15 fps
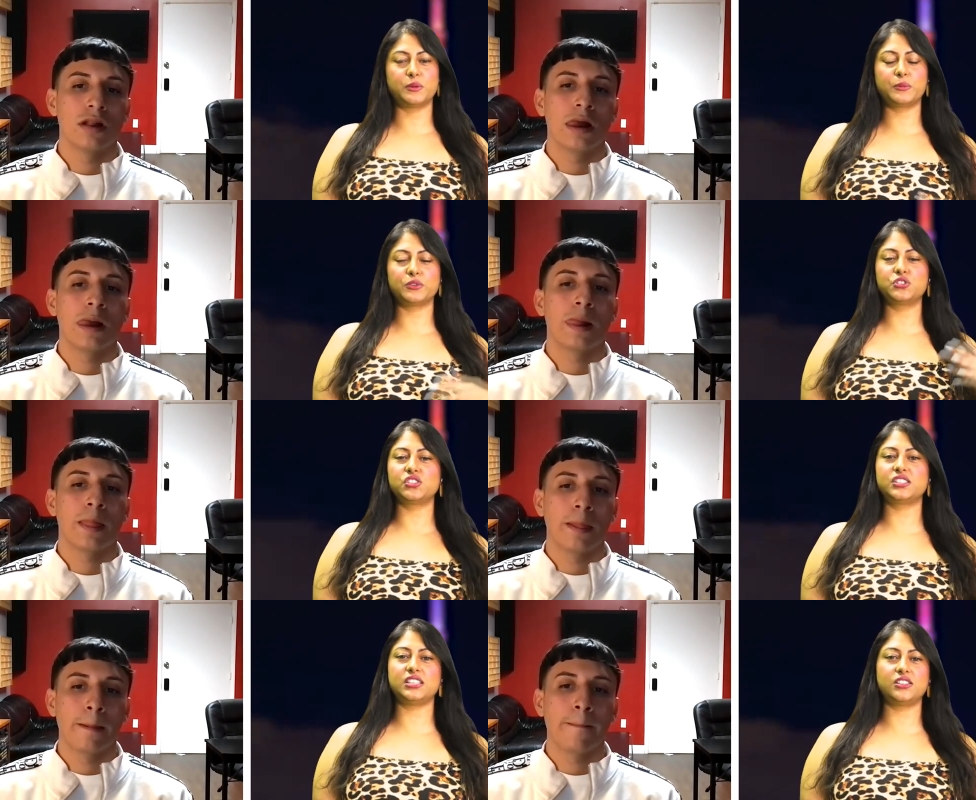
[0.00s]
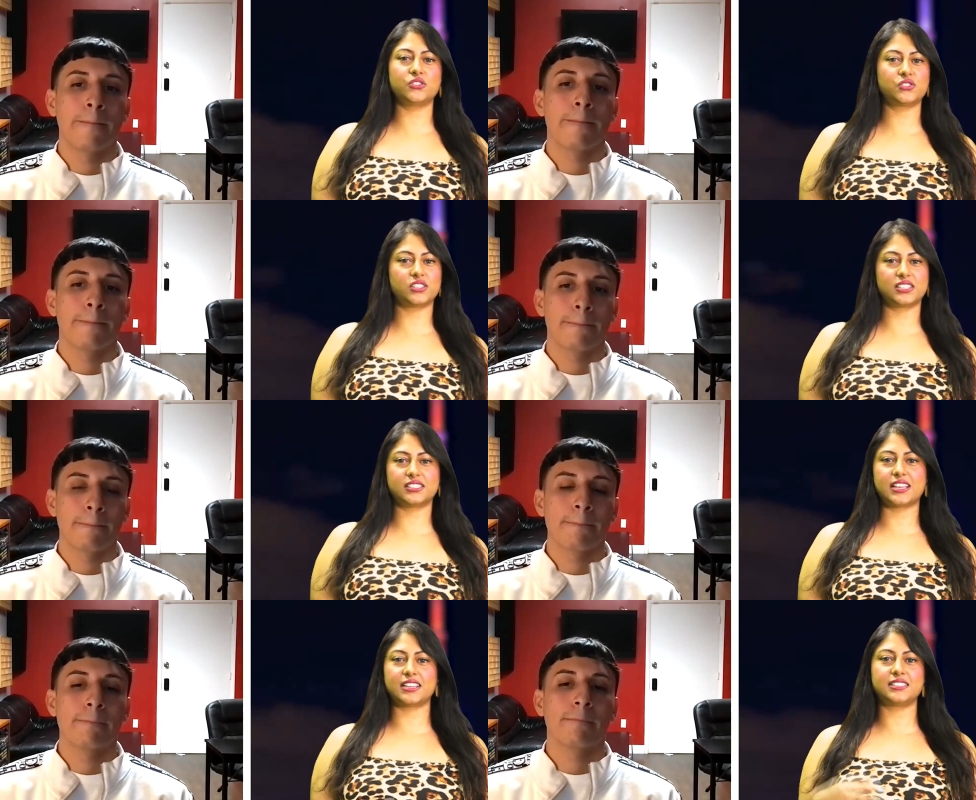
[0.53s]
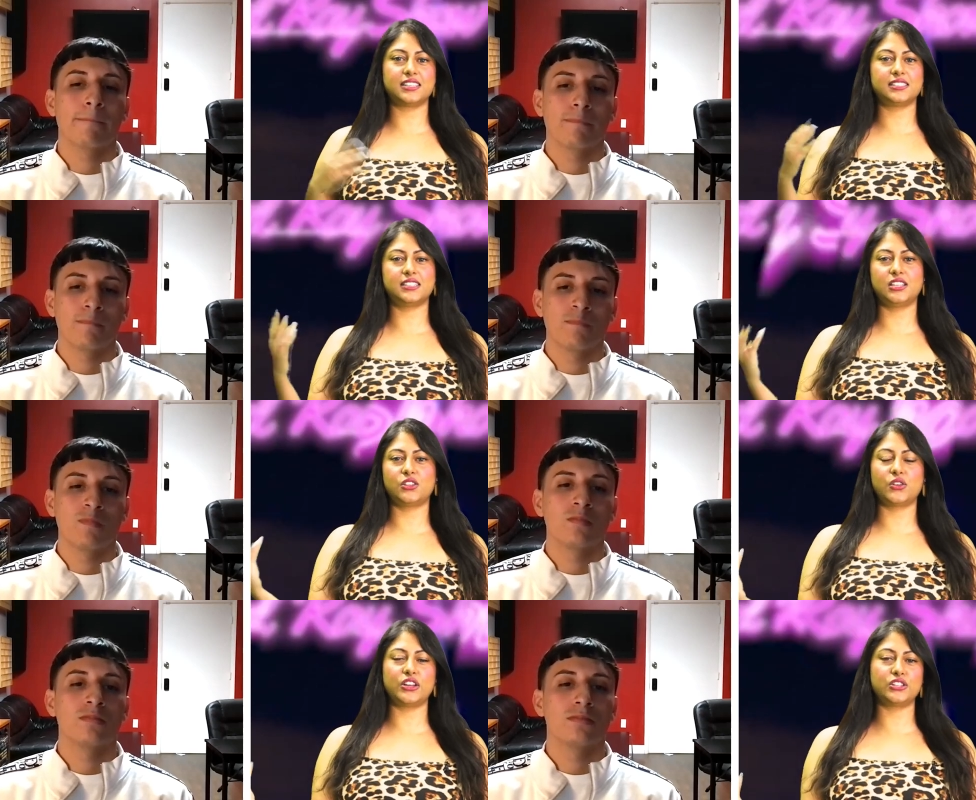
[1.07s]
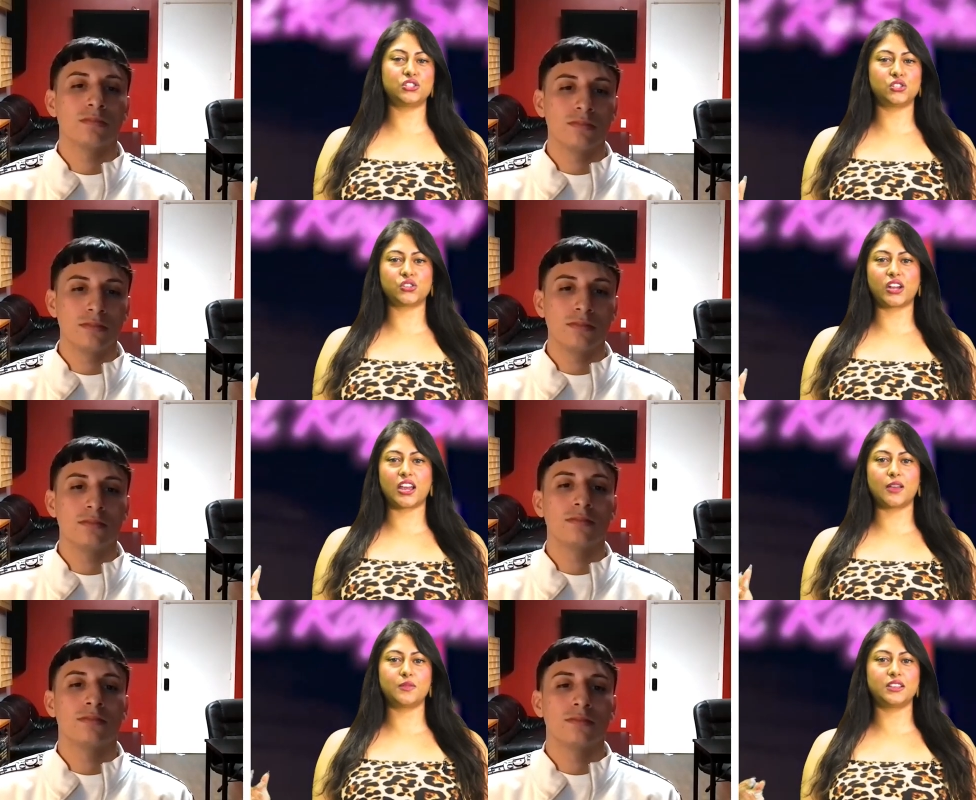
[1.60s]
Speaker 1: People just see their success, they see their
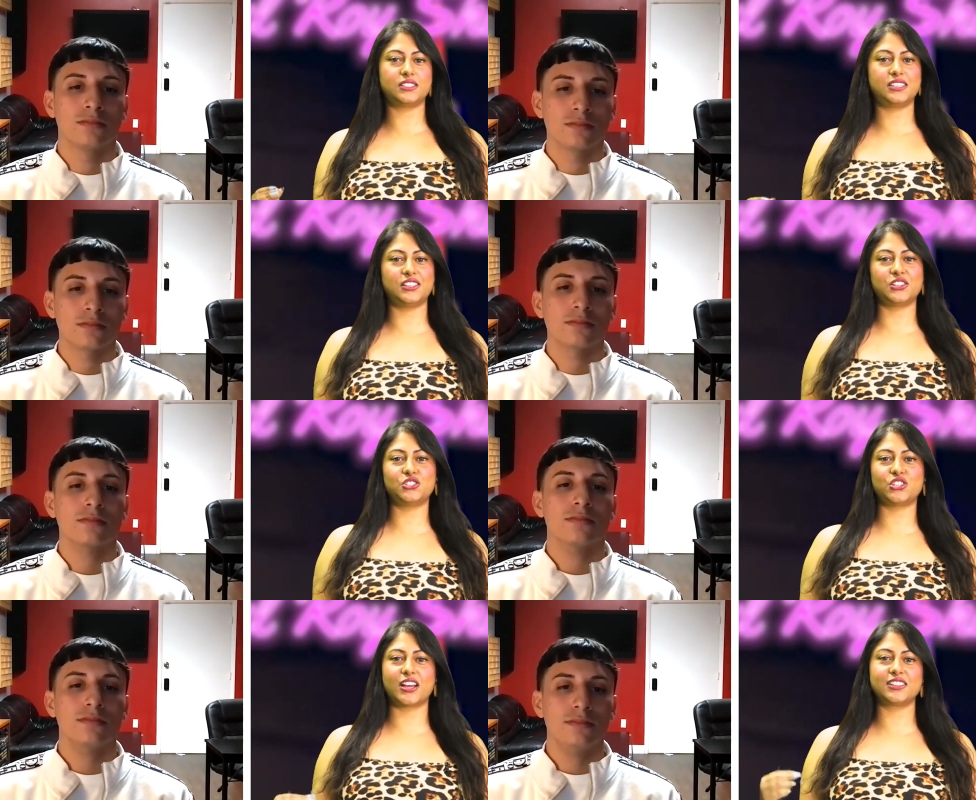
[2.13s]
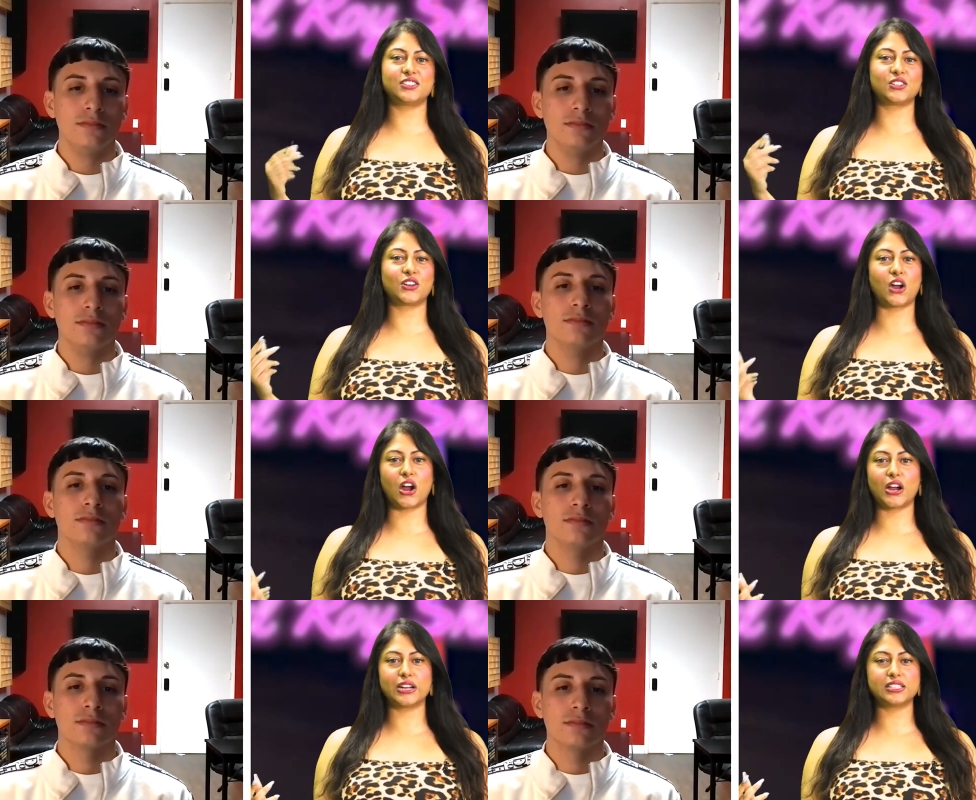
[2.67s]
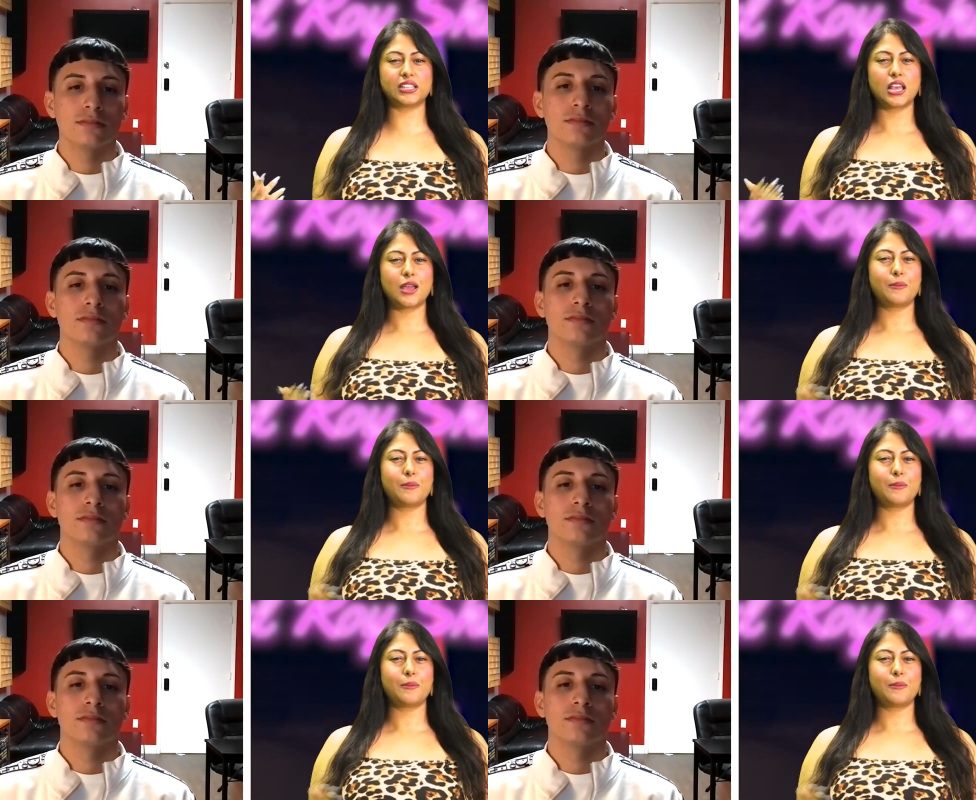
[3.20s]
Instagram, they see the jets and cars,